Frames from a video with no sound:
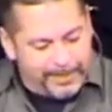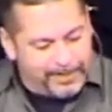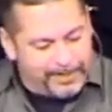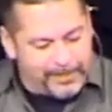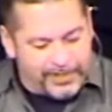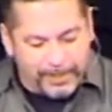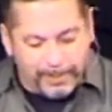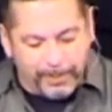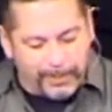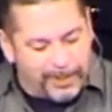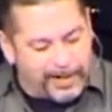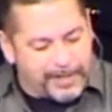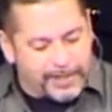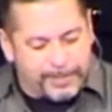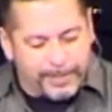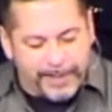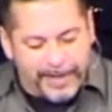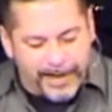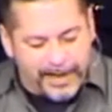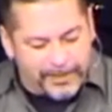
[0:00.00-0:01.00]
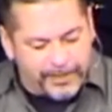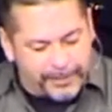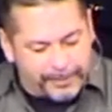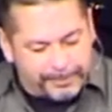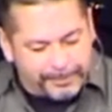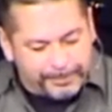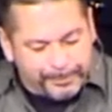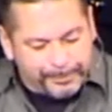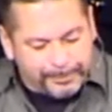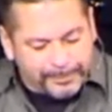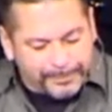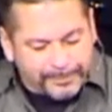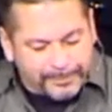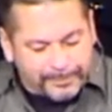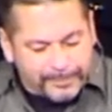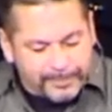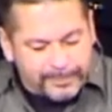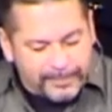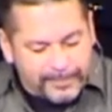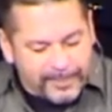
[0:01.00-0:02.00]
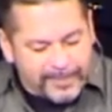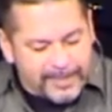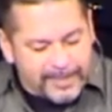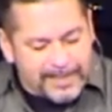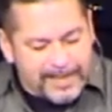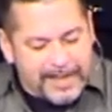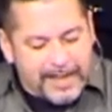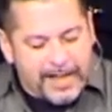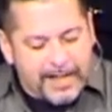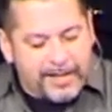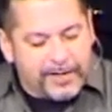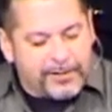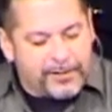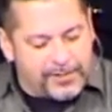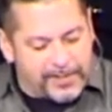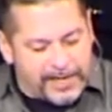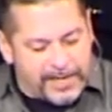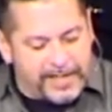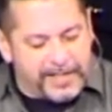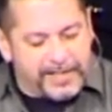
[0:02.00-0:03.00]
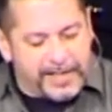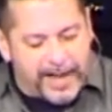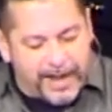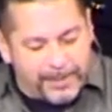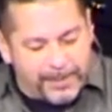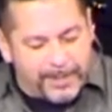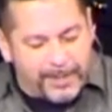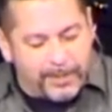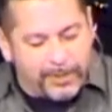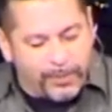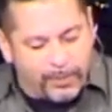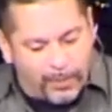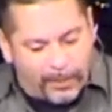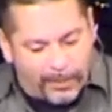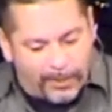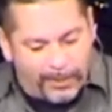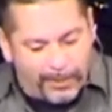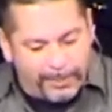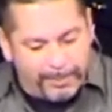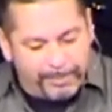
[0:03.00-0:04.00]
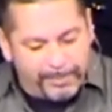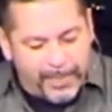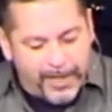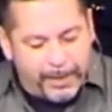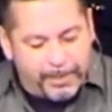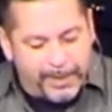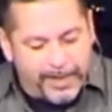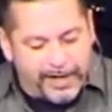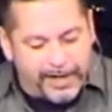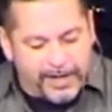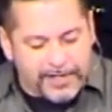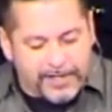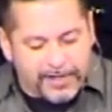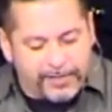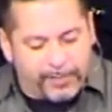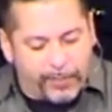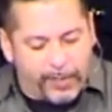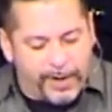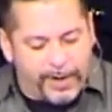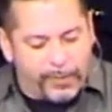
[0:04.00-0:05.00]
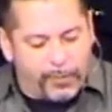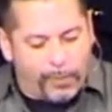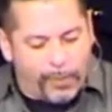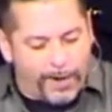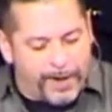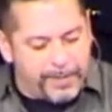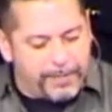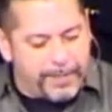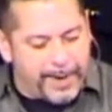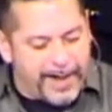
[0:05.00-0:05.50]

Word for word: Simple explanation. Sin came into the world because of what one